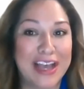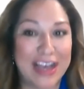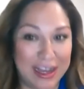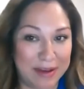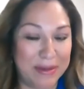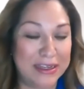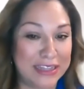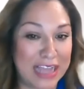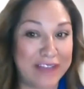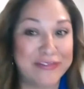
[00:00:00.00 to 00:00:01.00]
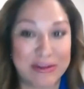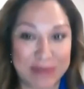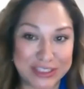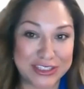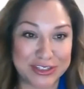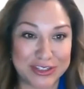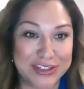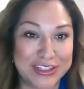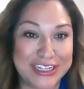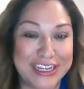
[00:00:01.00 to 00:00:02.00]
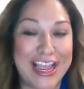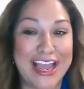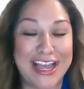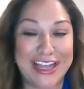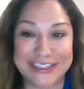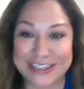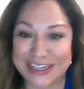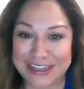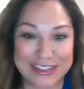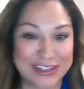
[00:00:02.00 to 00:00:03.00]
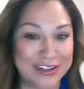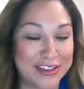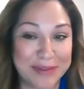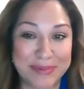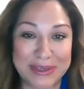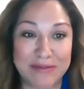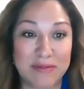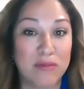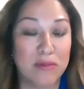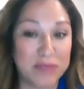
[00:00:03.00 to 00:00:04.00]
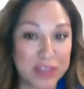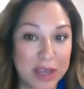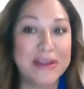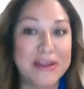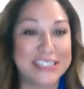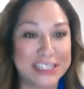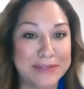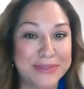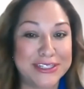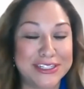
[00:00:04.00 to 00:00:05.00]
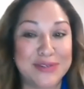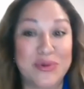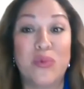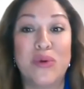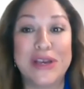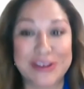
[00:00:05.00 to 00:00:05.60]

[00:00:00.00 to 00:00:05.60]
um, and if they register early and uh, you know they'll be they'll be team building with